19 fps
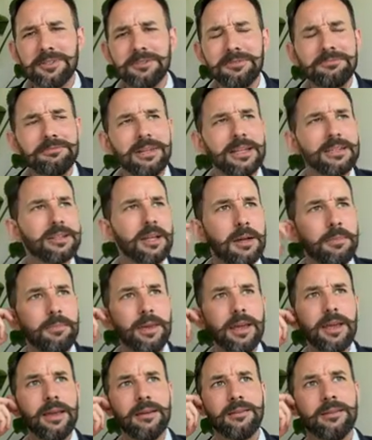That's like
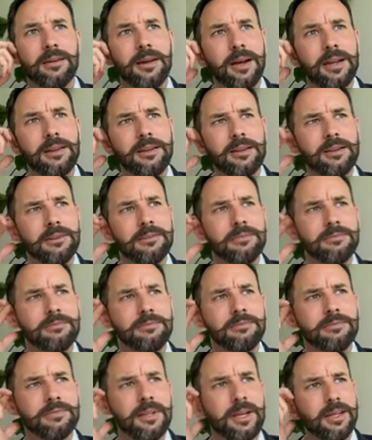being, I don't know,
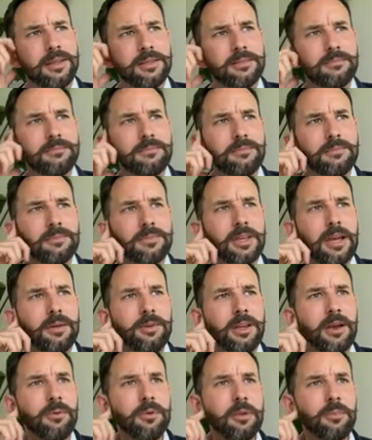like
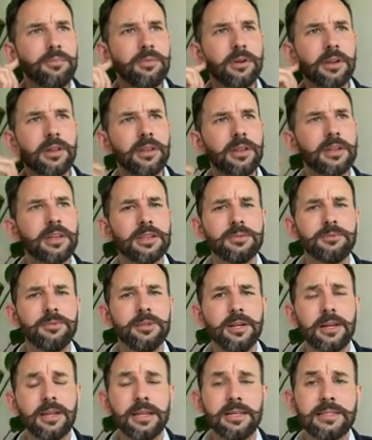coming up with a product that doesn't
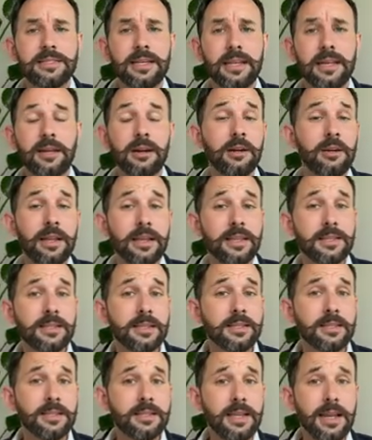work and saying, oh, let's
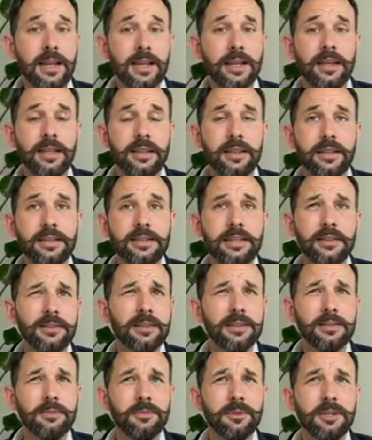sell it. And then they say, it
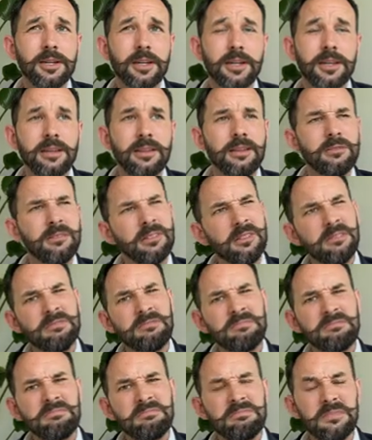doesn't work. You think,
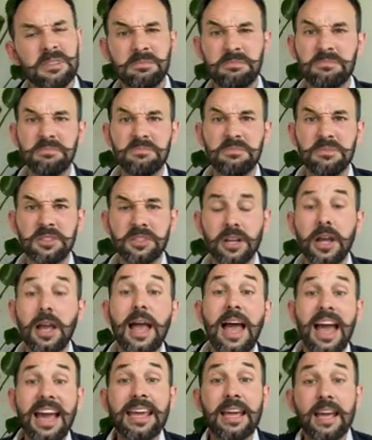well, then we should,
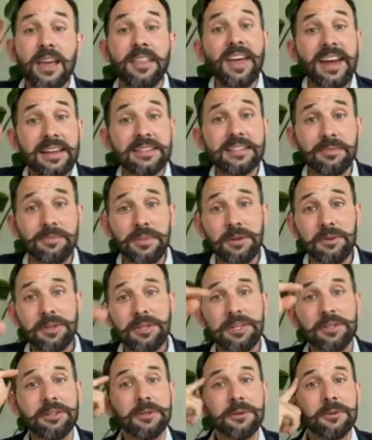hey, that's something we
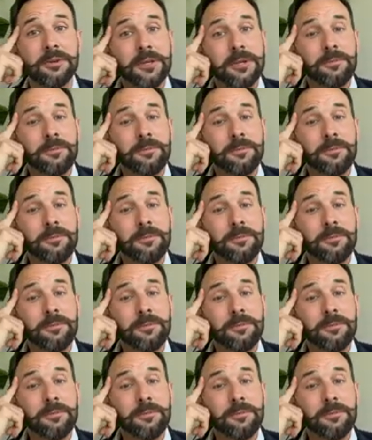should do.